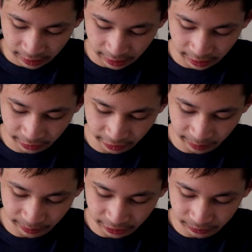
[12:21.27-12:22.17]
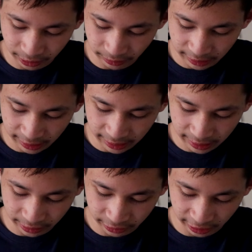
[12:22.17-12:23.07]
And then you're able to rotate
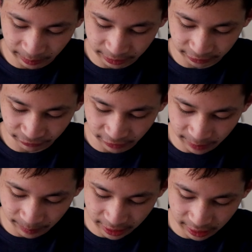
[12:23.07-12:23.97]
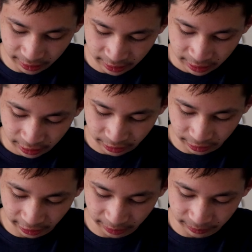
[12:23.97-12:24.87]
it, you're able to flip it,
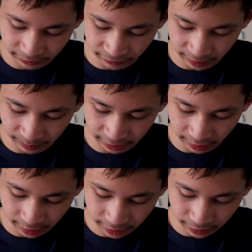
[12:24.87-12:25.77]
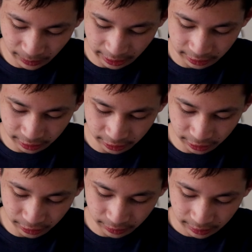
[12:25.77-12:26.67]
you're able to flip it the other way
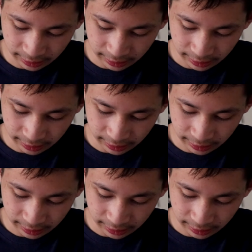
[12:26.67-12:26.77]
too,